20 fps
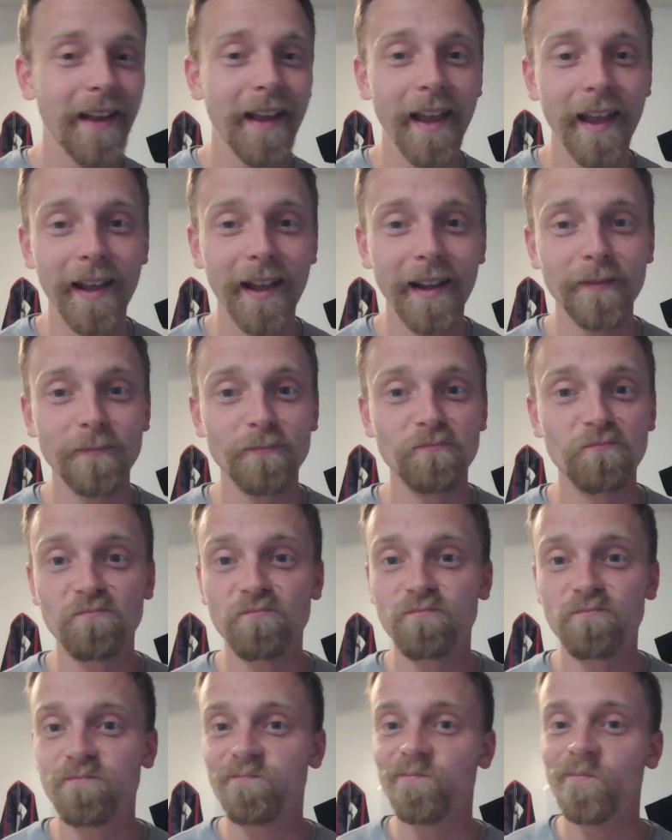and
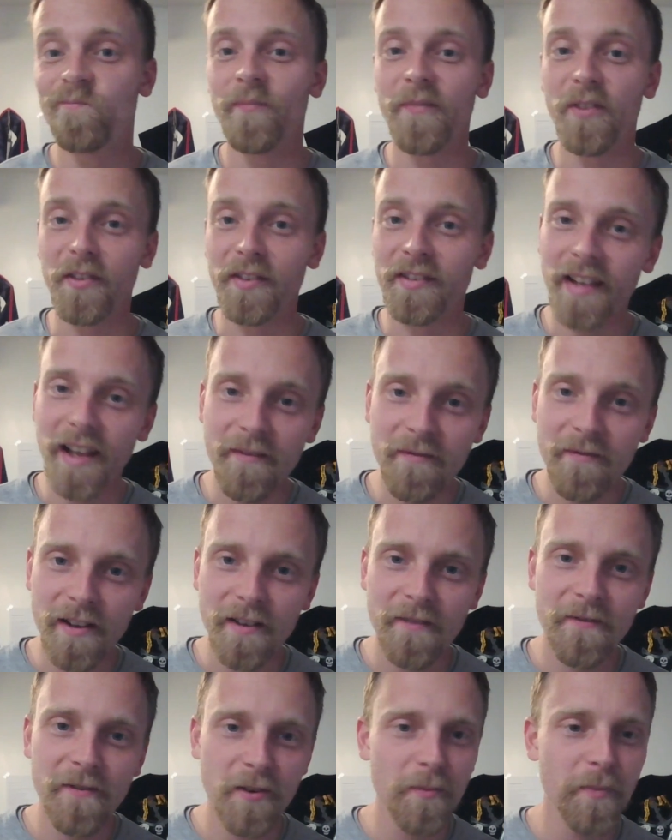for
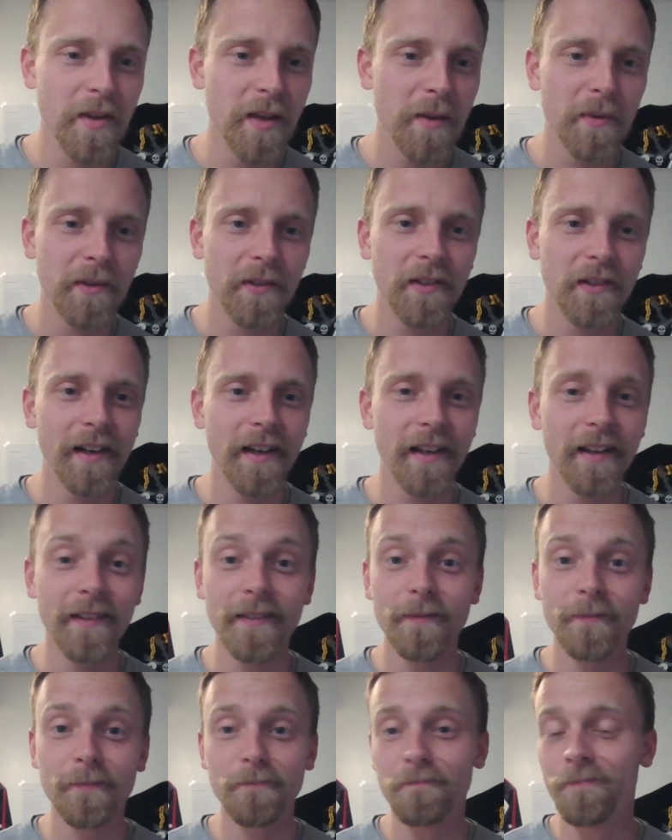saving a few people
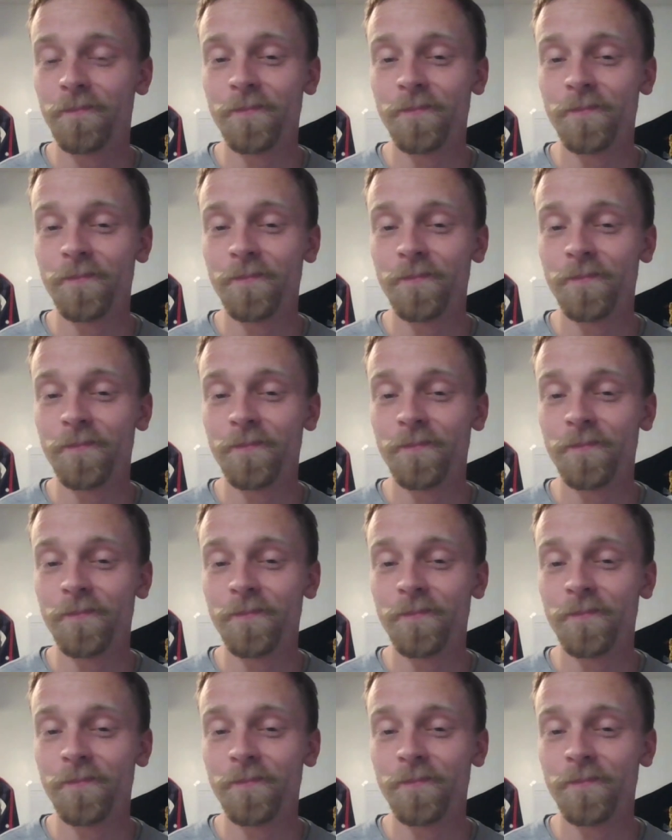in